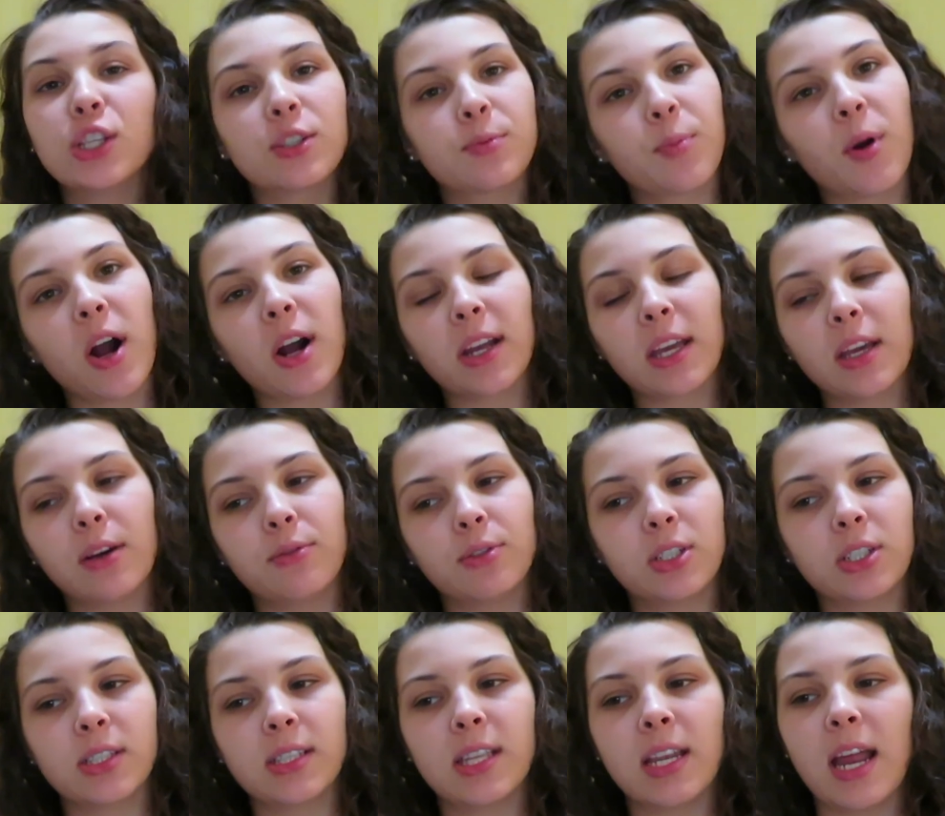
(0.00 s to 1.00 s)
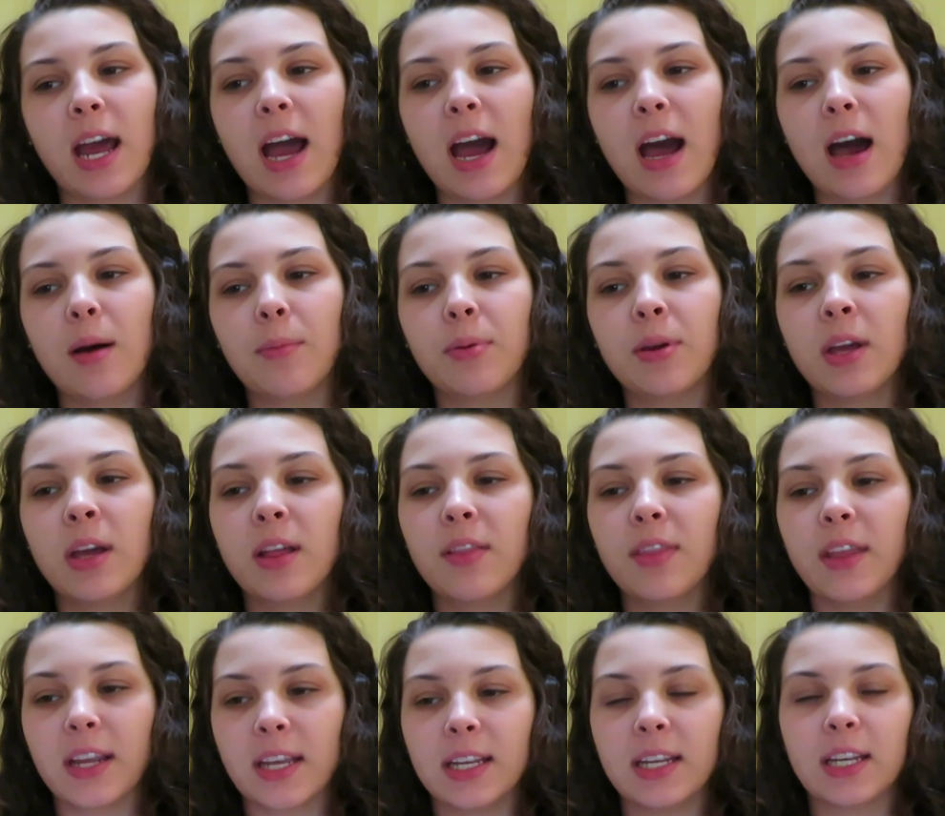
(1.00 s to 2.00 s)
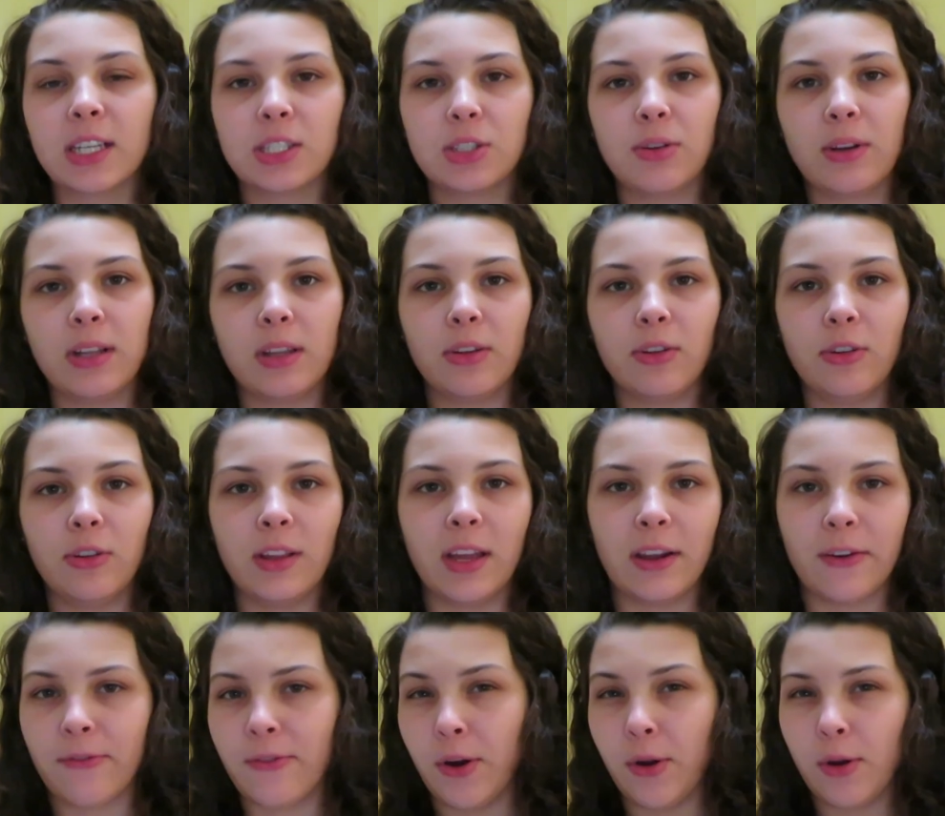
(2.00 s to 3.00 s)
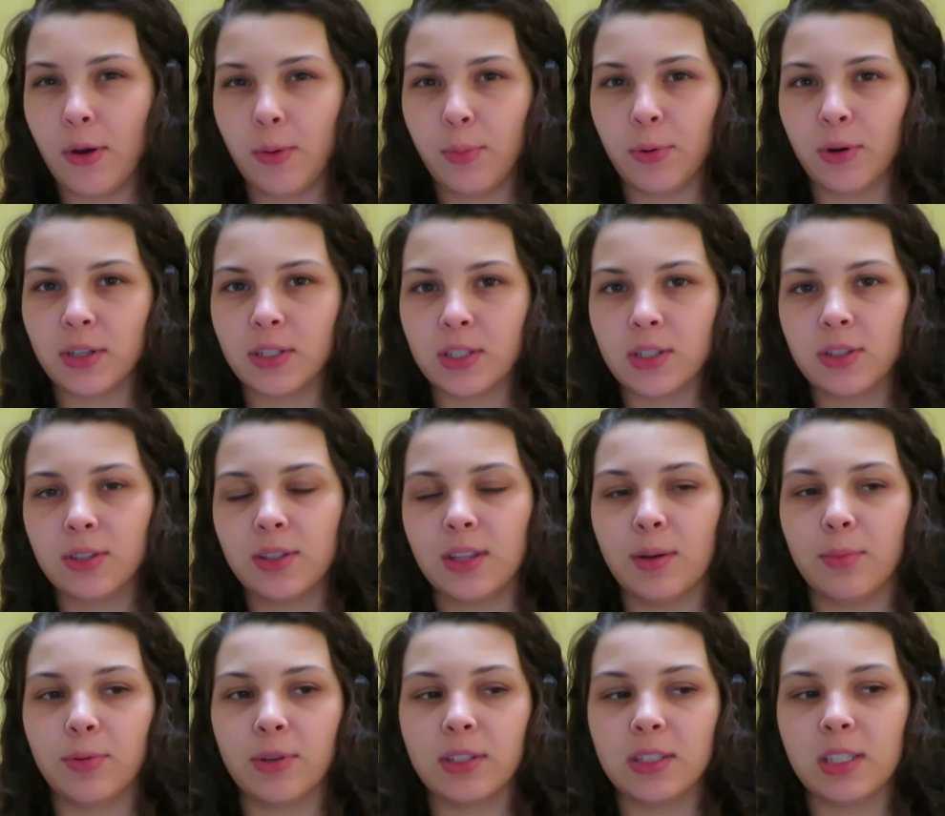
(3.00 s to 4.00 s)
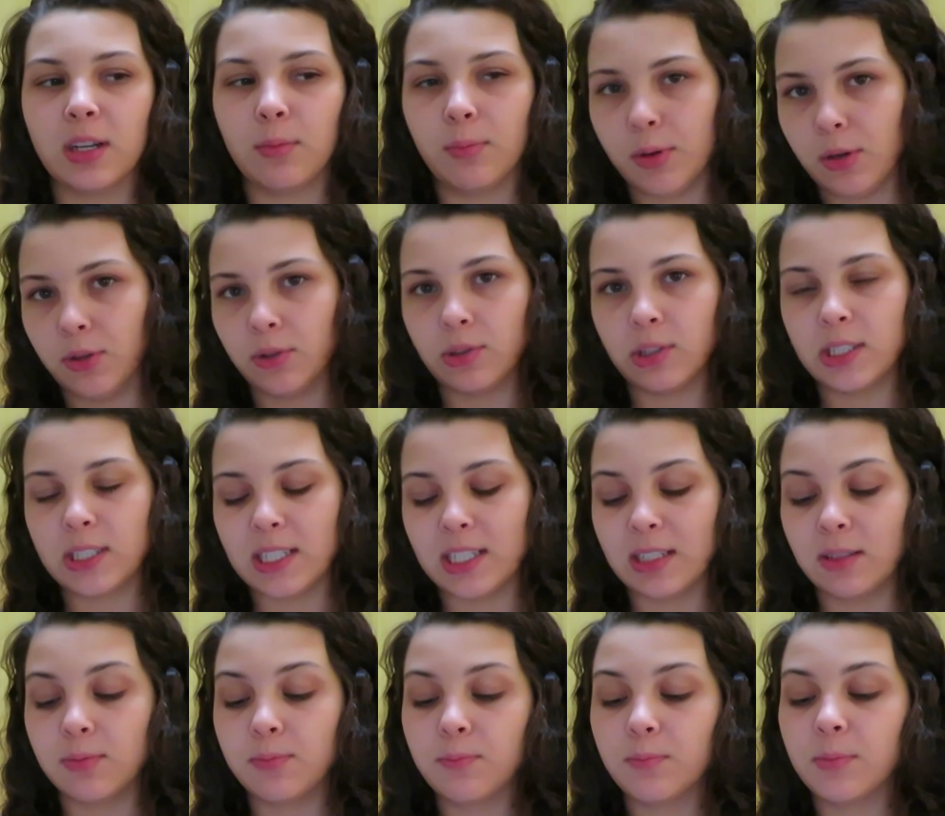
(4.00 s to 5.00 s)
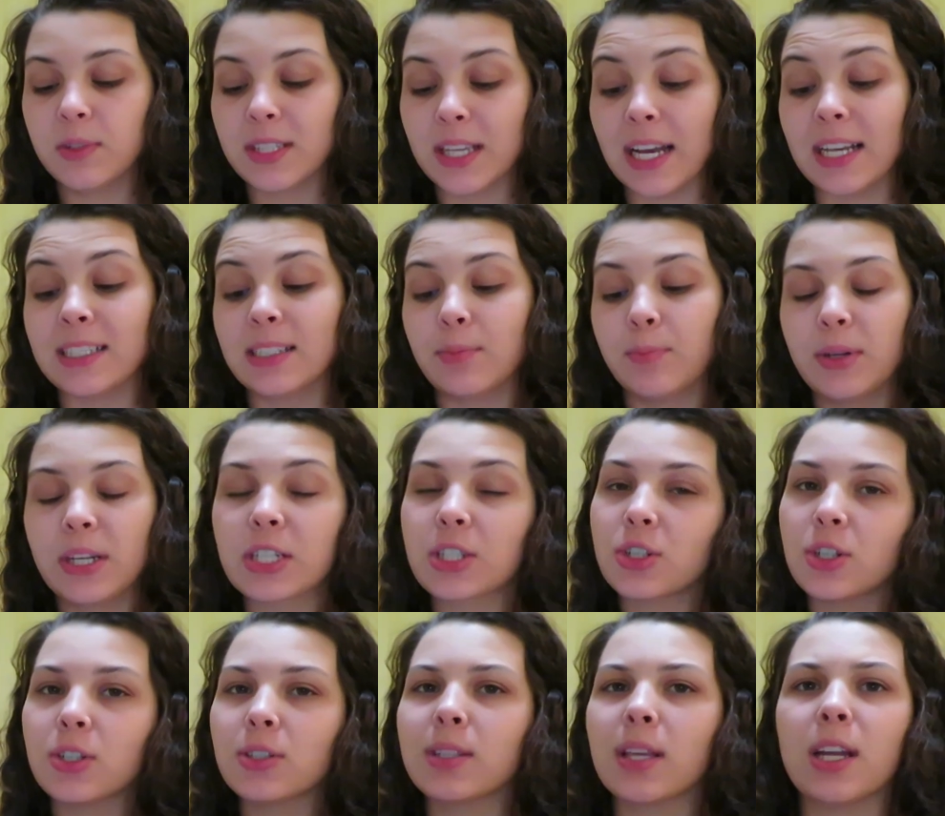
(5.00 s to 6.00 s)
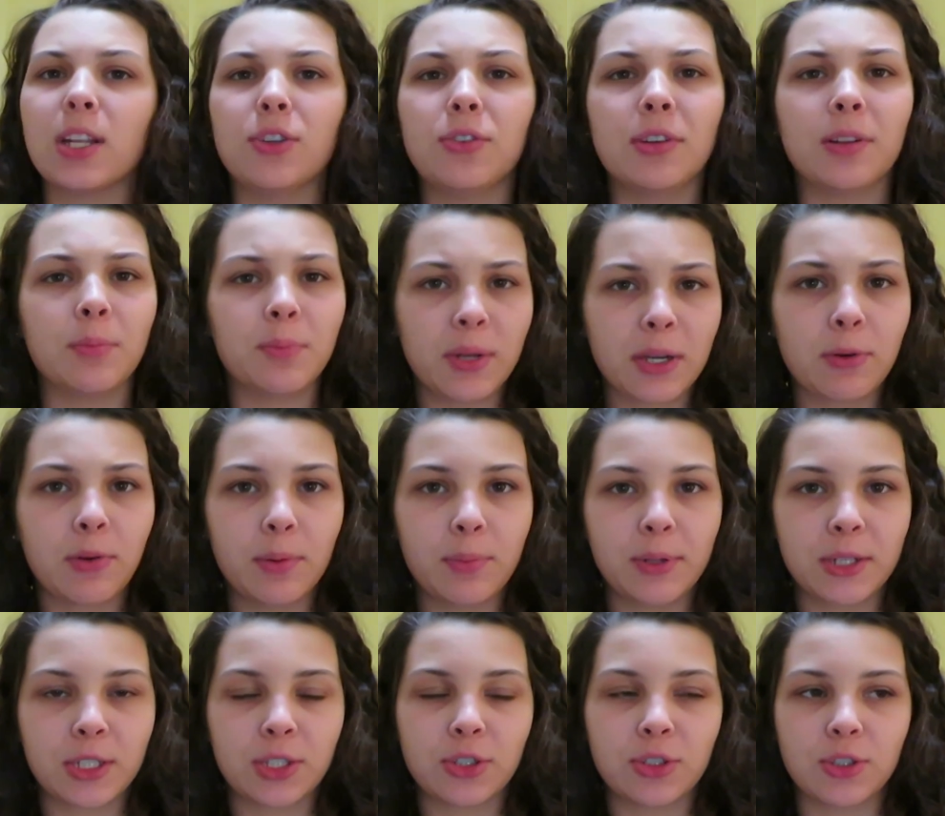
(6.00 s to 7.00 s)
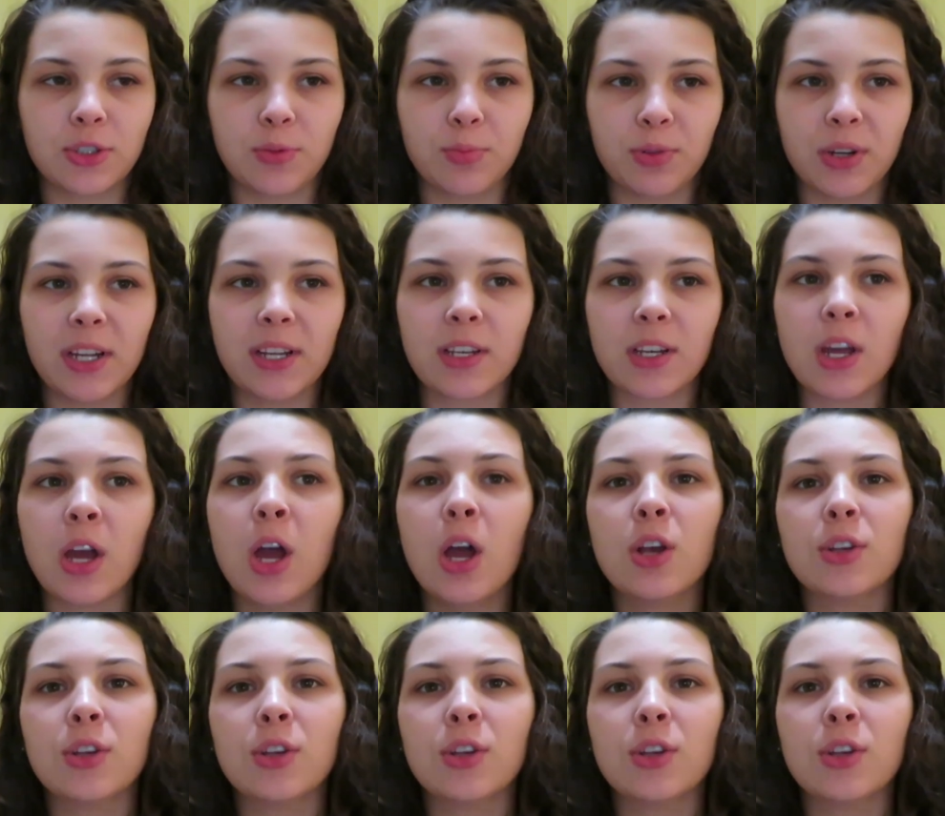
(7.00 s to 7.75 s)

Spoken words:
Sprocket, which is an app that connects to a little like photo printer that prints out Polaroid-sized pictures, and you can pick what pictures you print.